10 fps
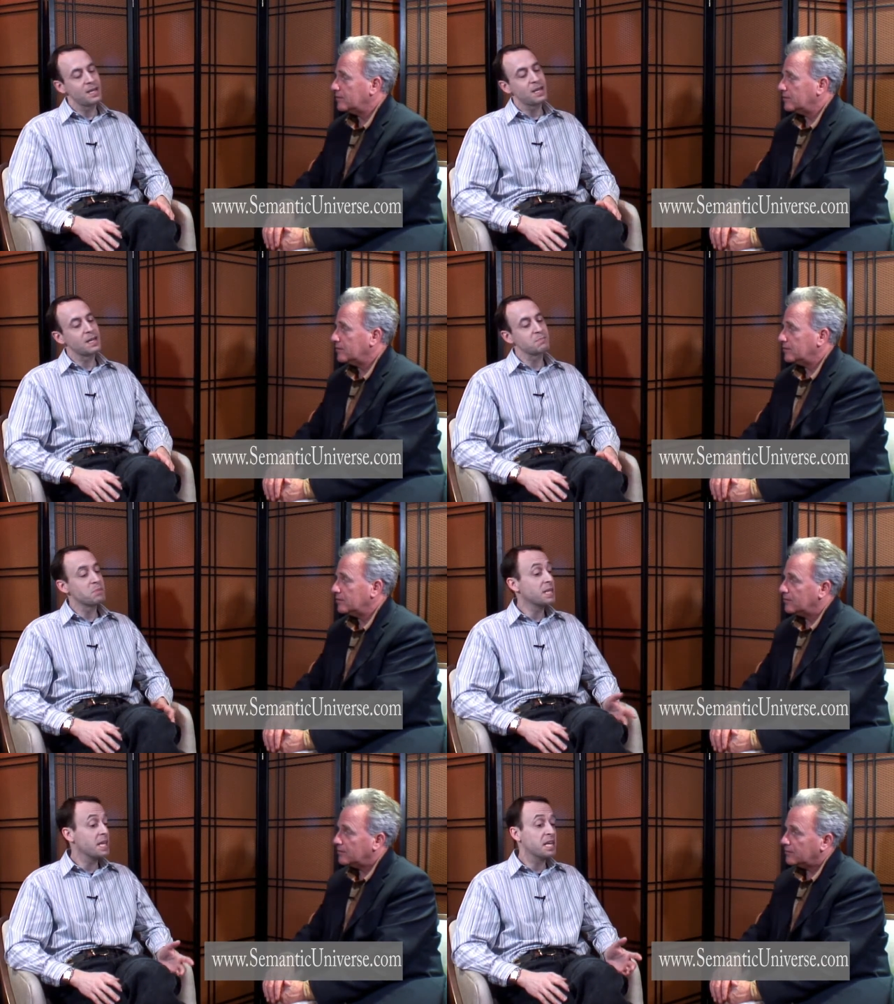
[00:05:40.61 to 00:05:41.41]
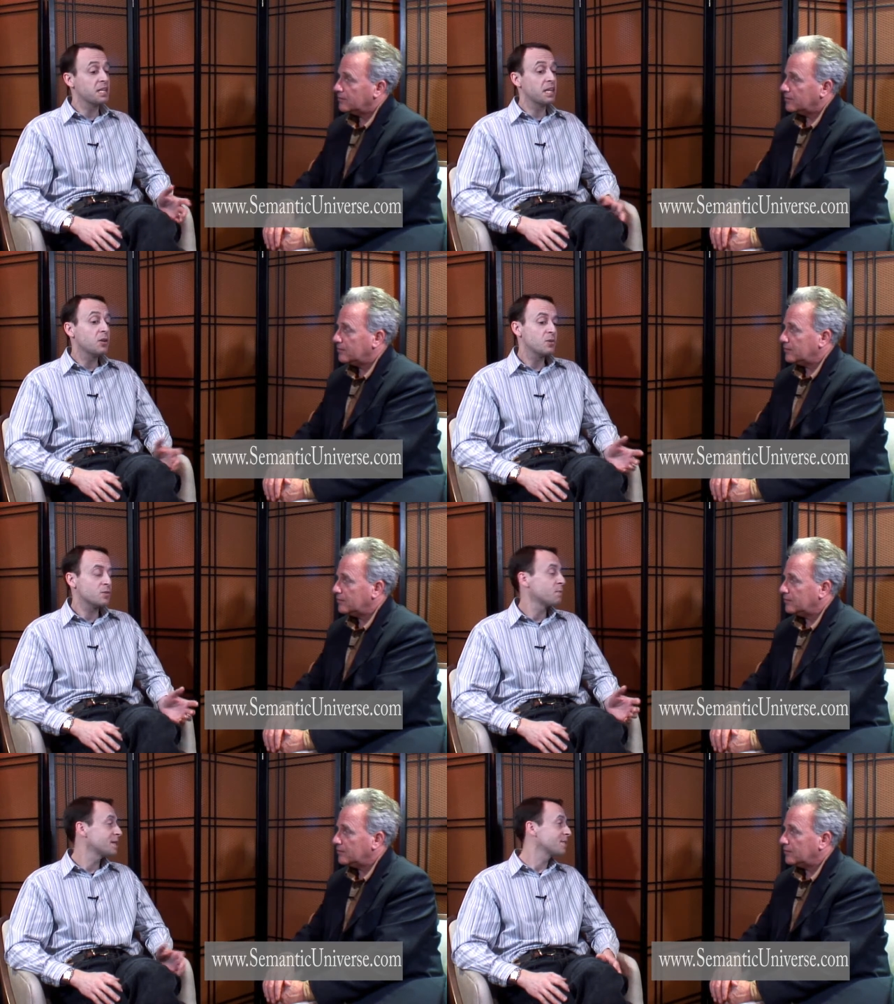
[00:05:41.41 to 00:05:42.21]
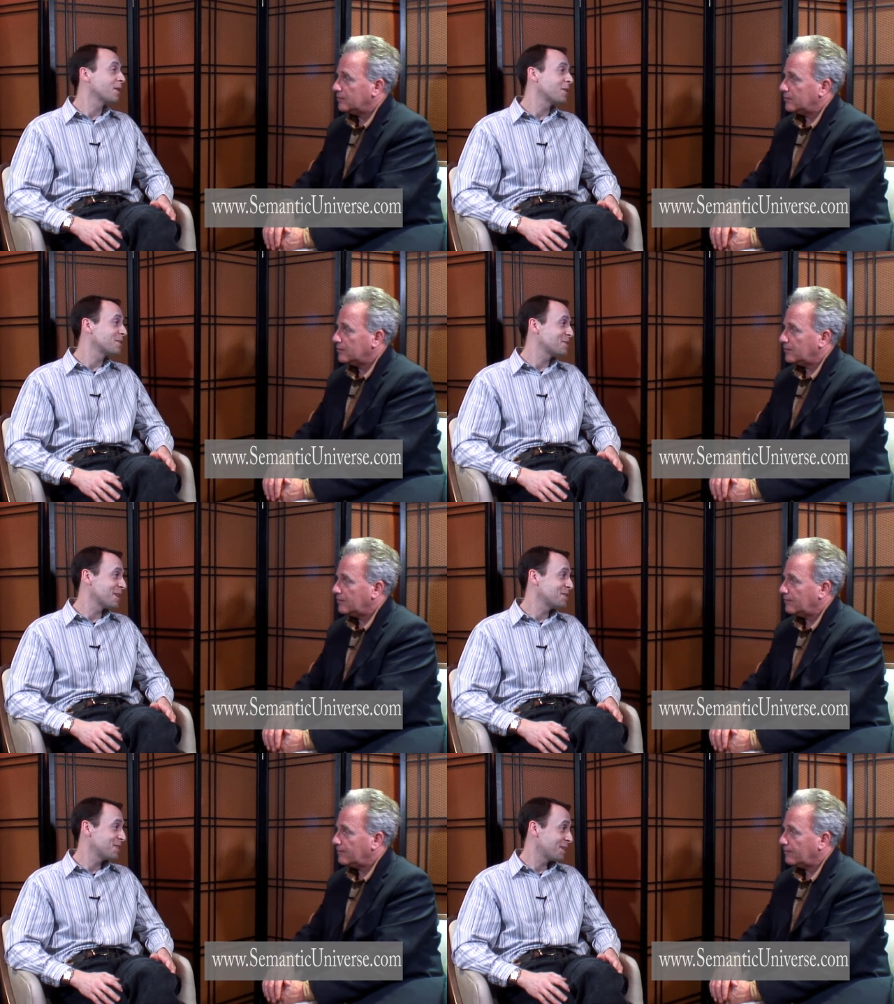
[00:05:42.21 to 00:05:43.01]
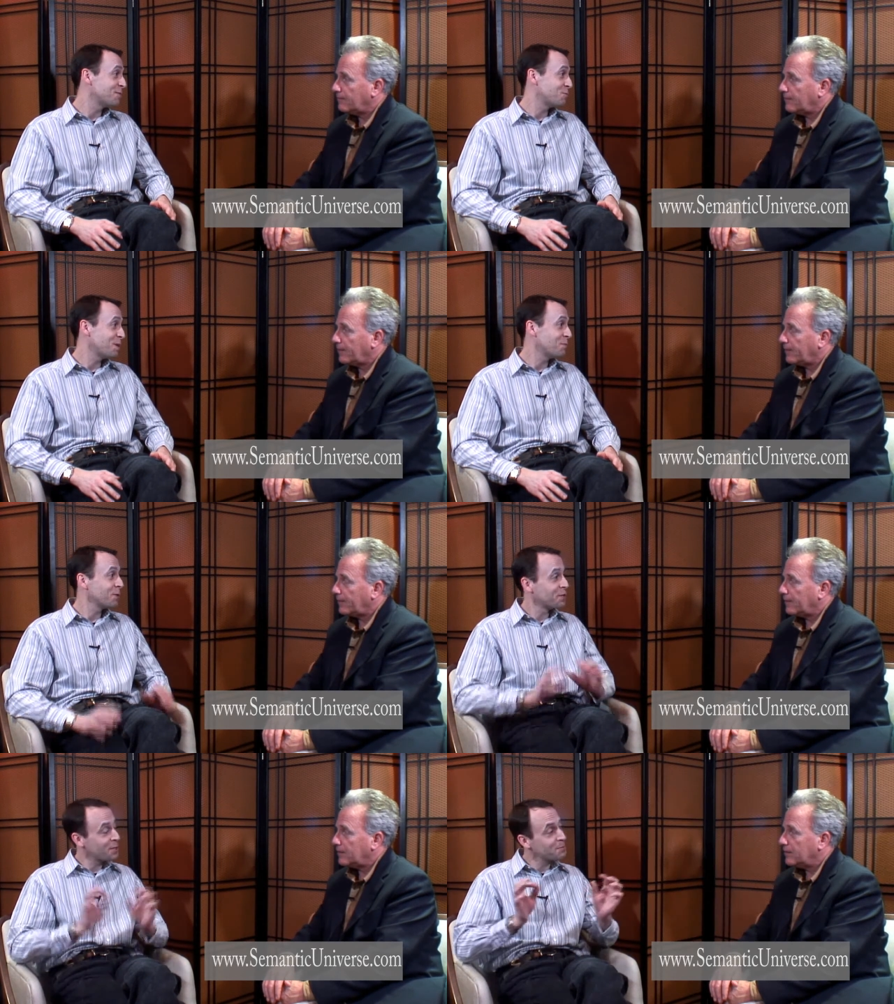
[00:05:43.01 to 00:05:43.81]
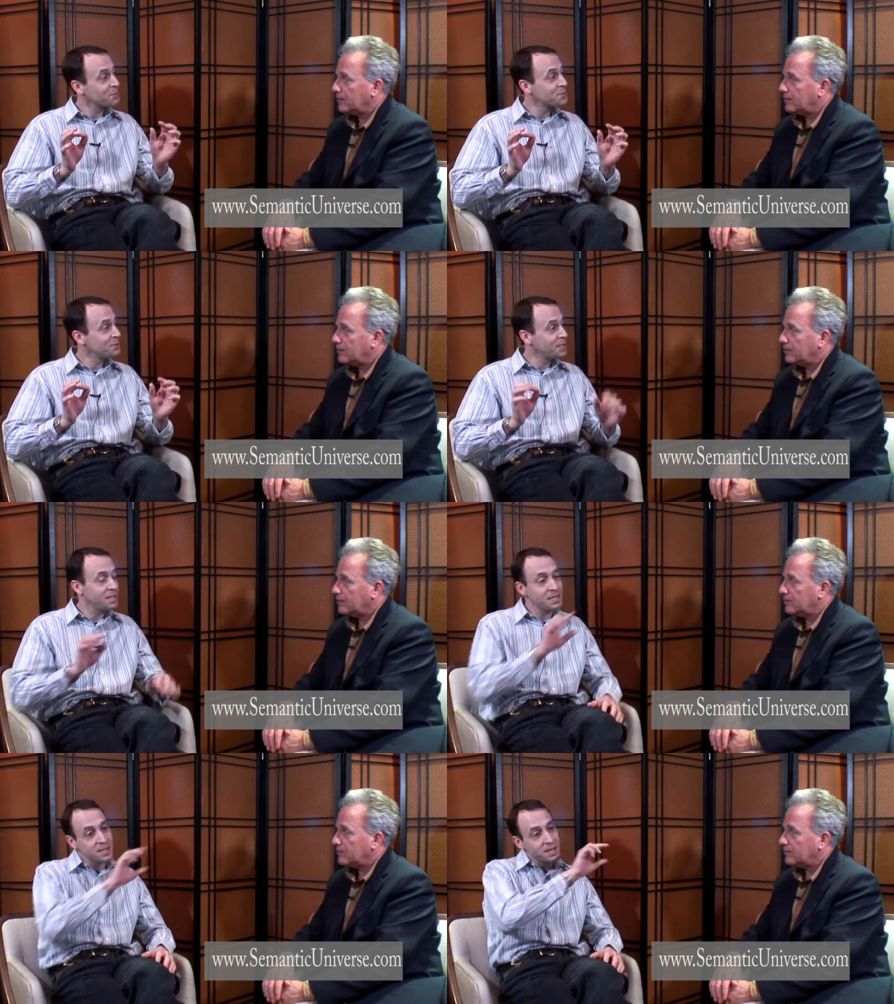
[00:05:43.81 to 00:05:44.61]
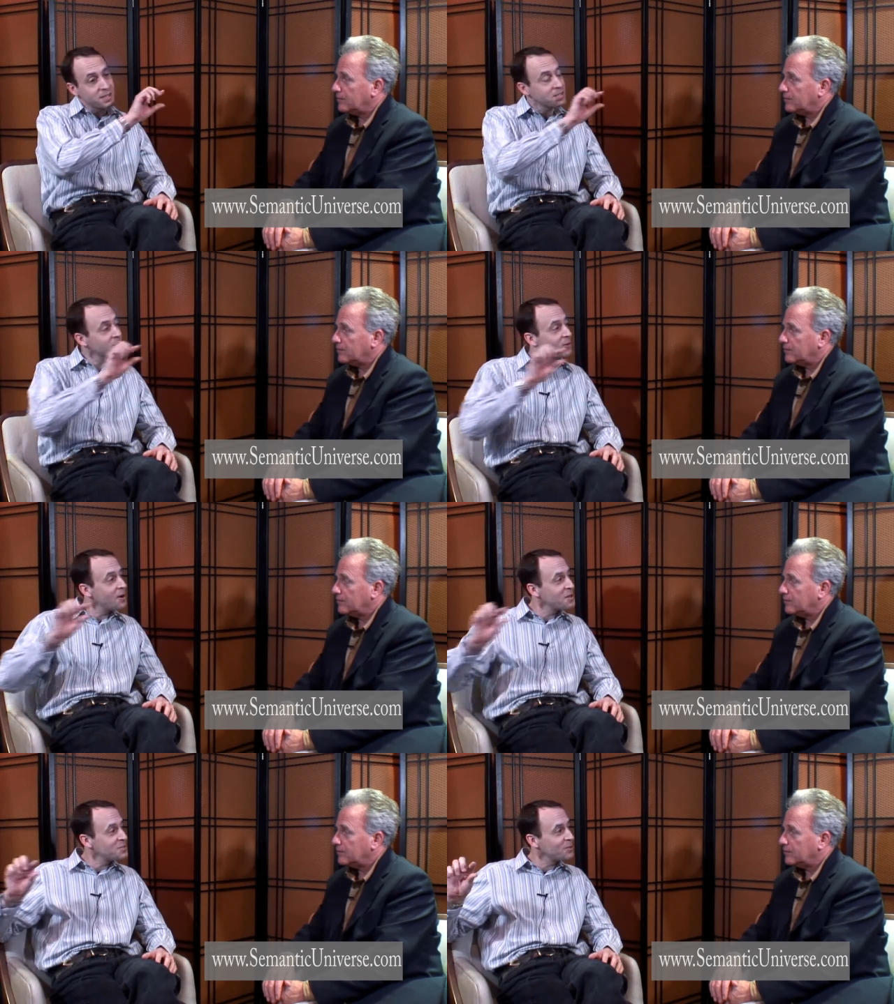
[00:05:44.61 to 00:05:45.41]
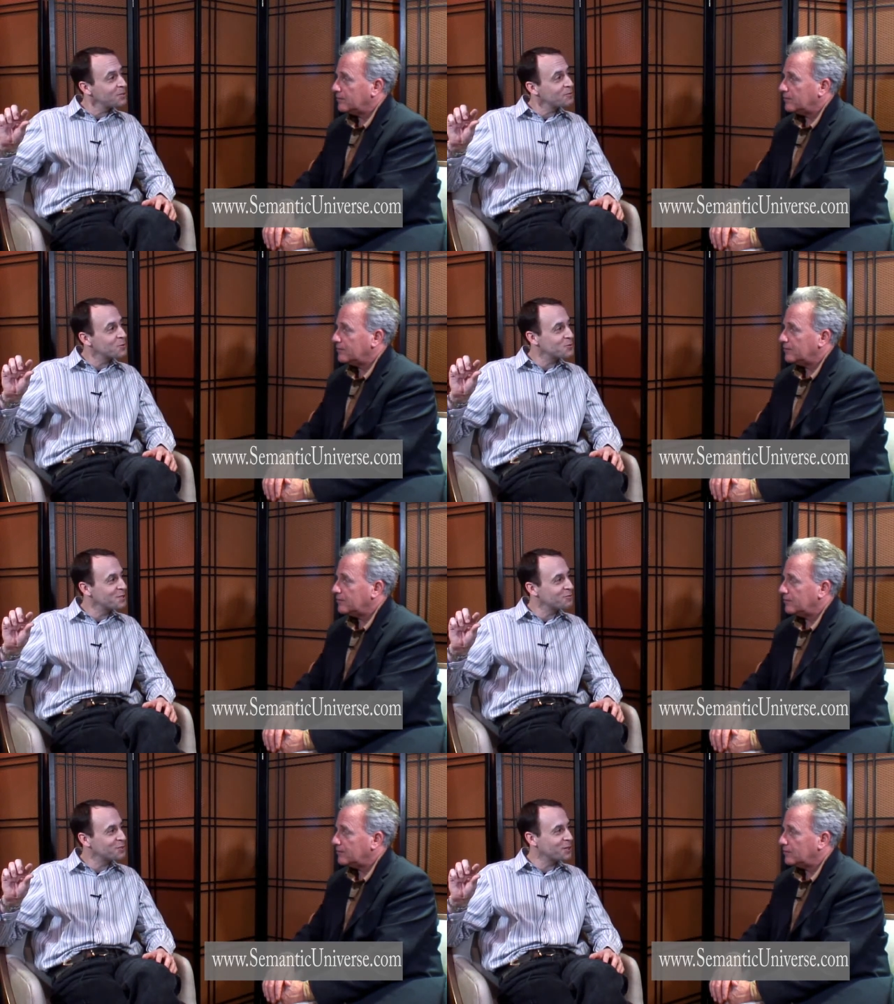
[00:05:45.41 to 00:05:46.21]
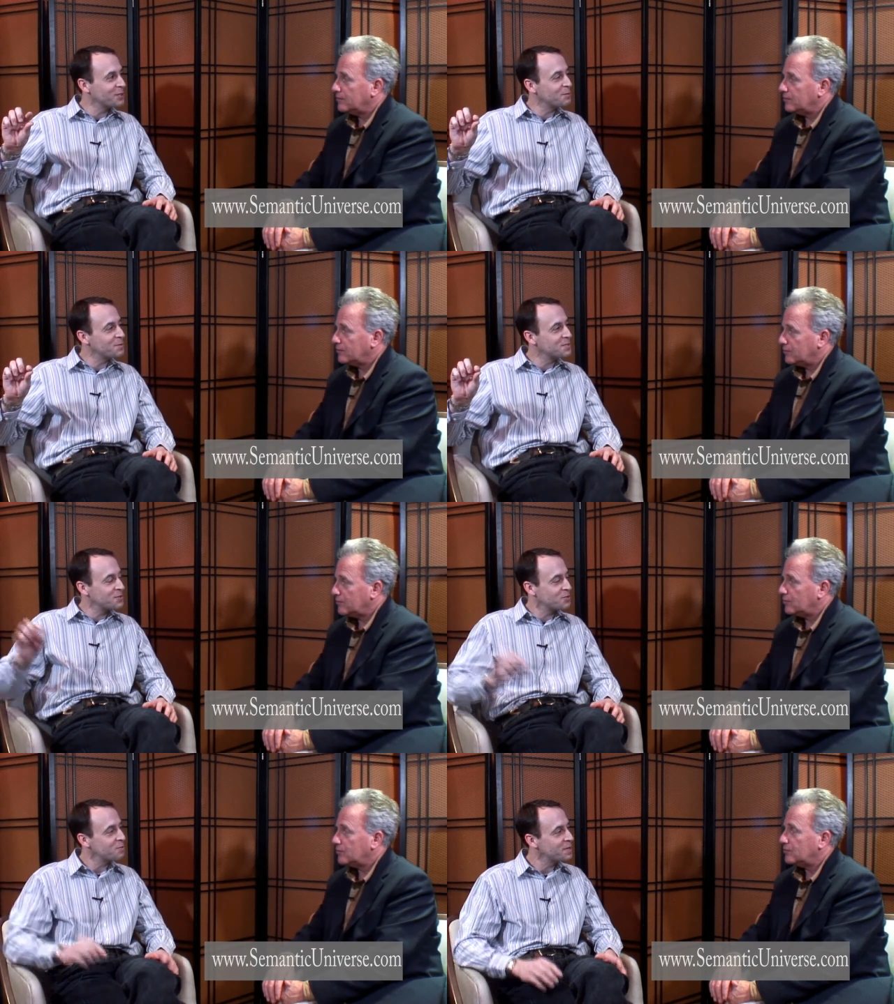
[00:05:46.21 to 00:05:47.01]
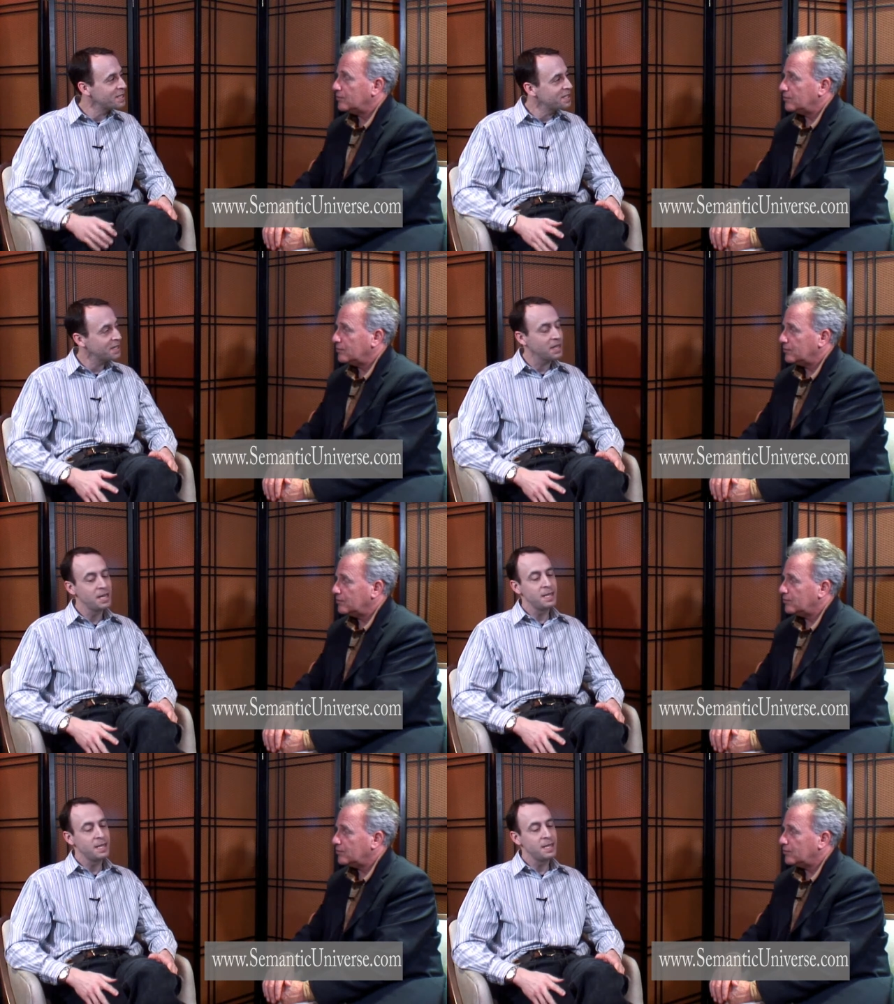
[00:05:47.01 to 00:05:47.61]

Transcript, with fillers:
Speaker 1: Um, but again, it also makes a lot of sense to give people an opportunity to cut across all of those different arguments that you're making,